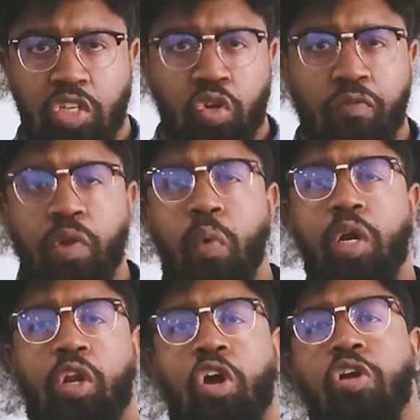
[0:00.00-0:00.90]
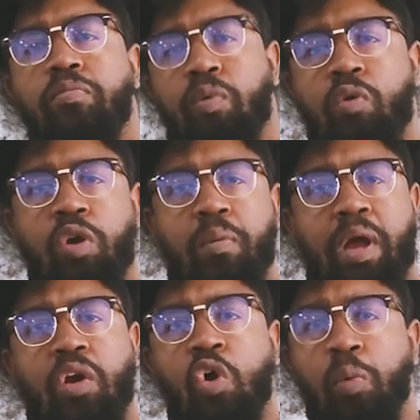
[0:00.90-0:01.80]
So, if you want to learn more
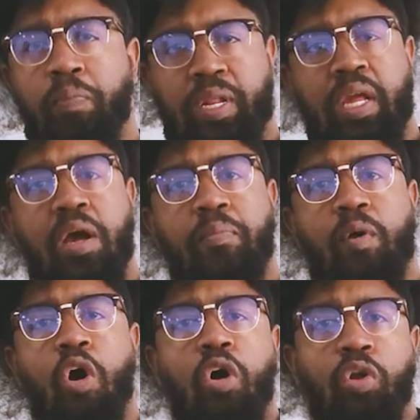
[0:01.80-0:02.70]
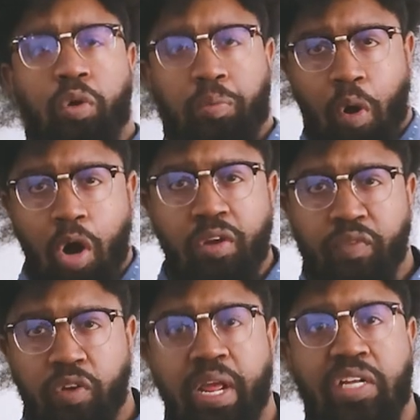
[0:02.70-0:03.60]
about opening up all or part of
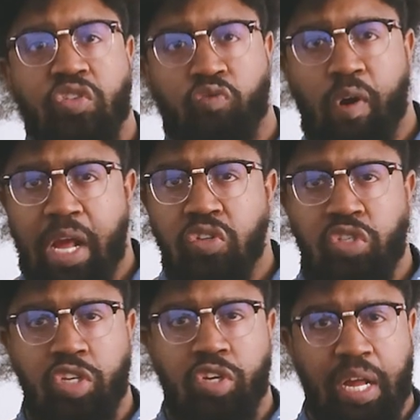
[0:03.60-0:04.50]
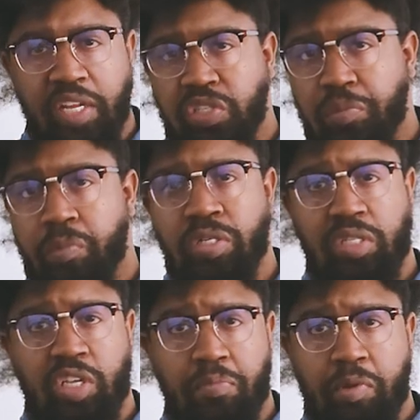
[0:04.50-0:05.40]
your next round to your customers
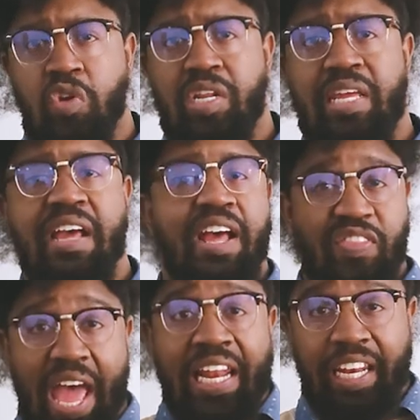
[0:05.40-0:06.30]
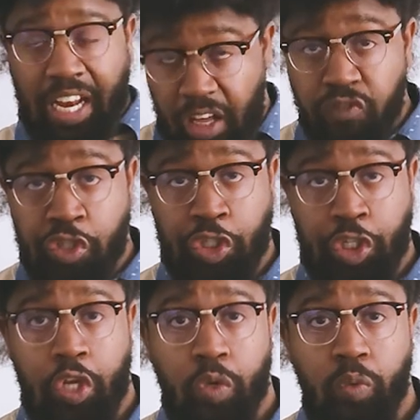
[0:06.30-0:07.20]
and community that loves
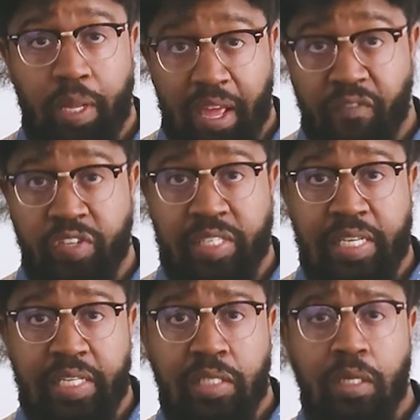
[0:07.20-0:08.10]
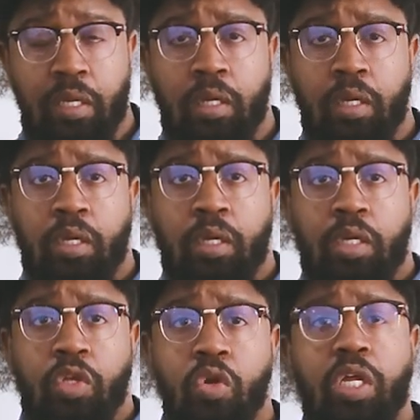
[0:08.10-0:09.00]
you, emphasis,
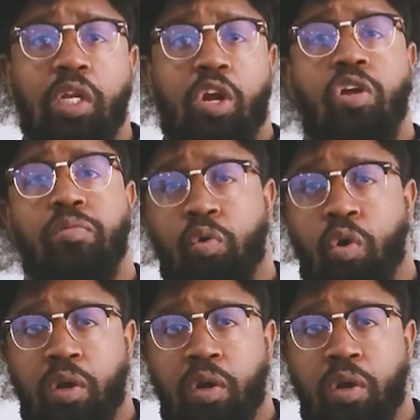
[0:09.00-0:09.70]
you can learn more